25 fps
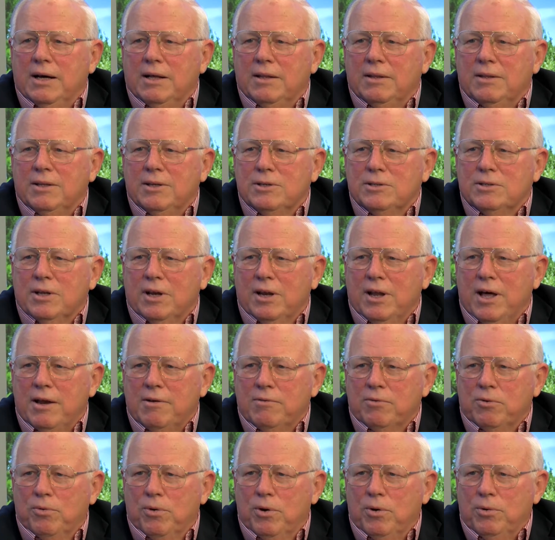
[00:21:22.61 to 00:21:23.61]
There's a lot
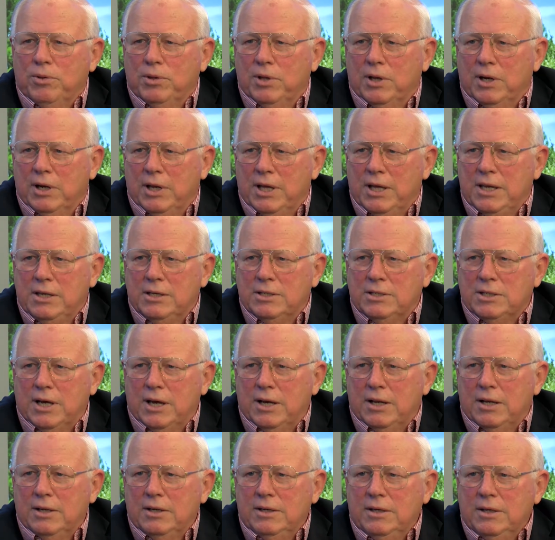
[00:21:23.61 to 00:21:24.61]
of growth on Ladies
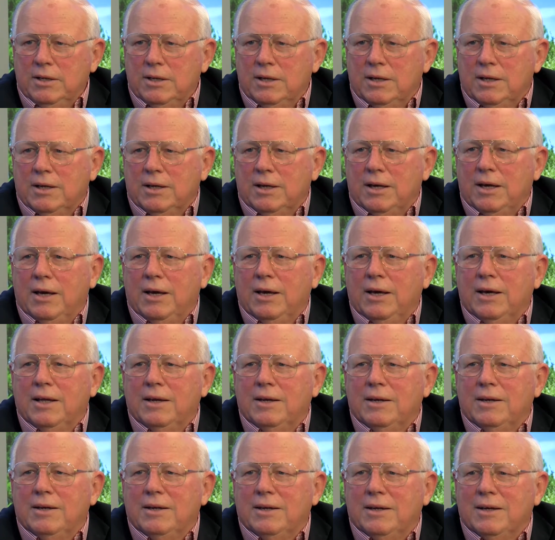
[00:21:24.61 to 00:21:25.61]
Island,
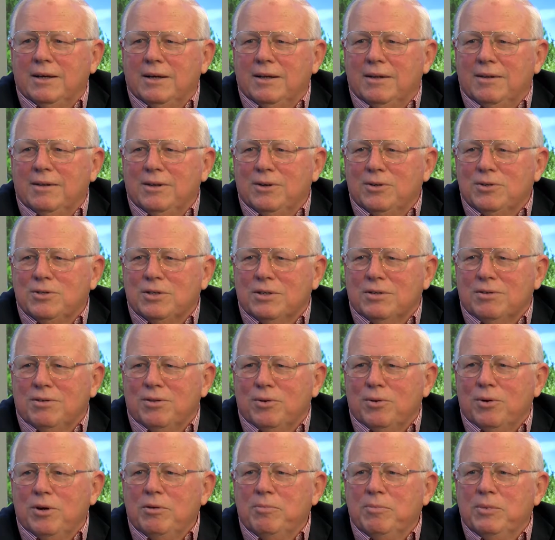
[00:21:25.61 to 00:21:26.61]
and there's a
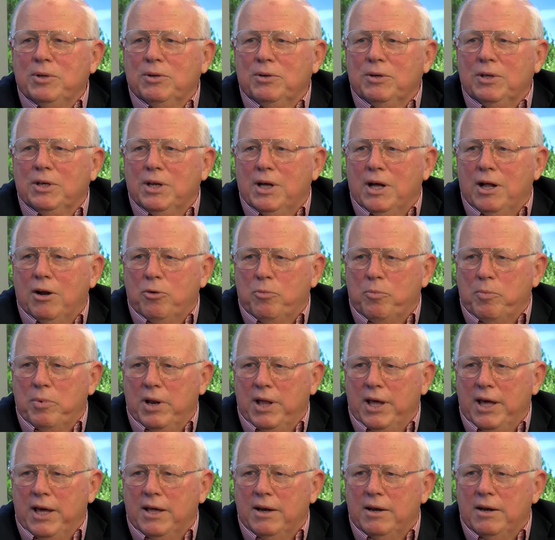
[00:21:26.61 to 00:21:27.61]
$30 million
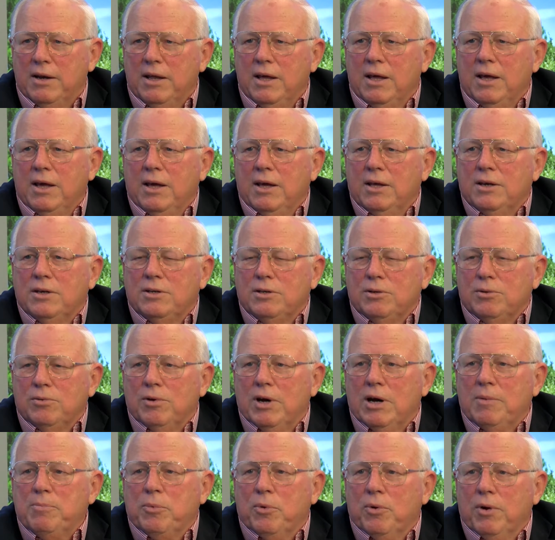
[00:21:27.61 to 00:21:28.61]
plan to
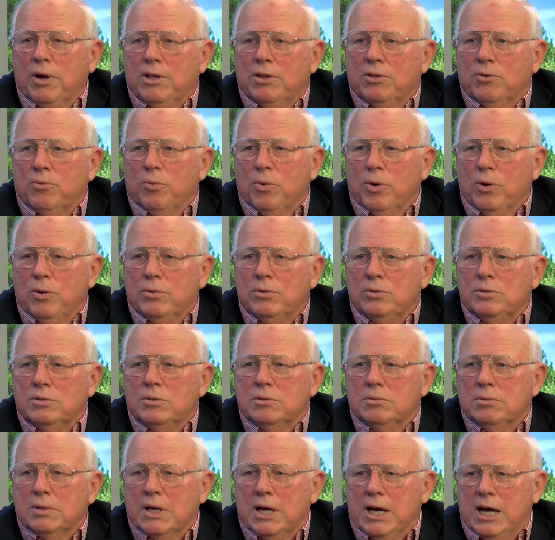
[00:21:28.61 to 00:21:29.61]
upgrade the roads
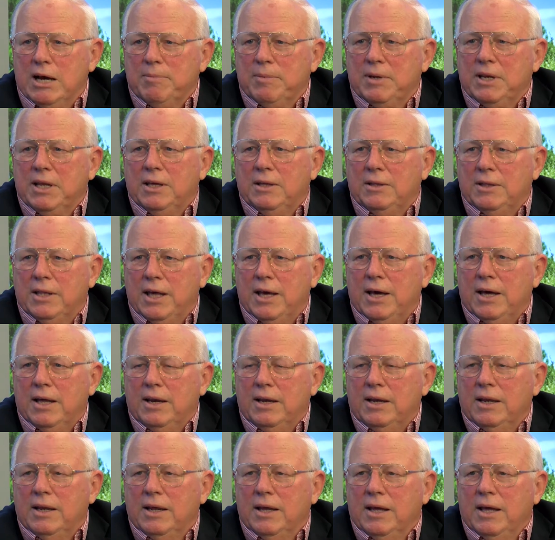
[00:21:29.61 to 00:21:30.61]
to accommodate
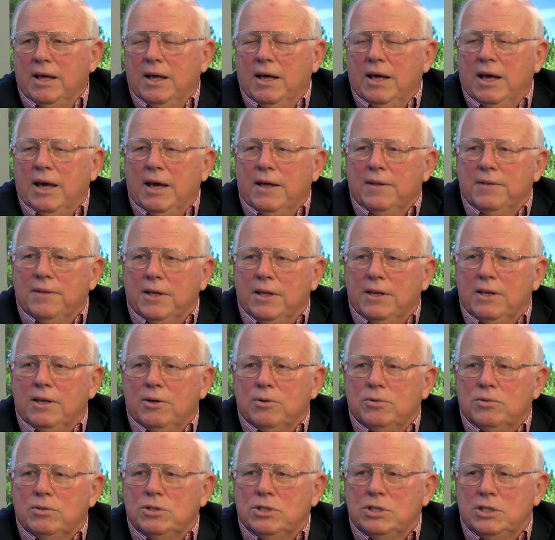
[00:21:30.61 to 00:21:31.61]
that. And then
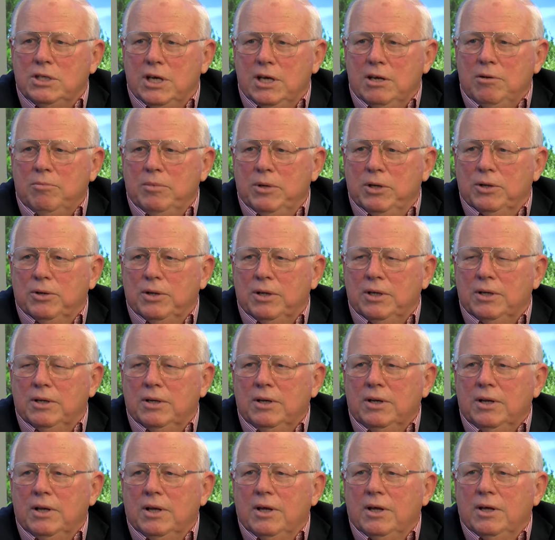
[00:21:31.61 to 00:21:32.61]
there's $10
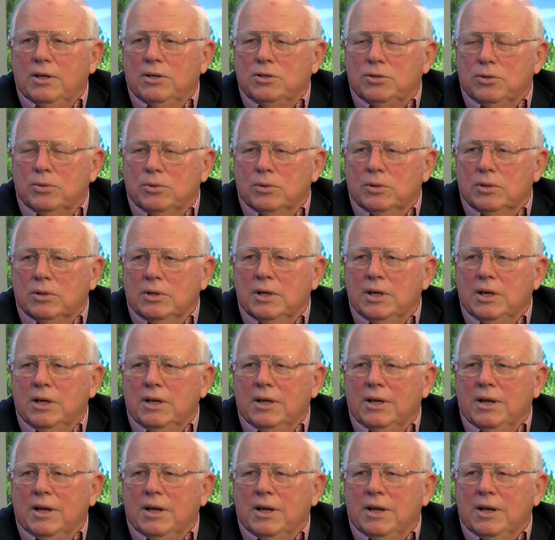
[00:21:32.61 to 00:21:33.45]
million toward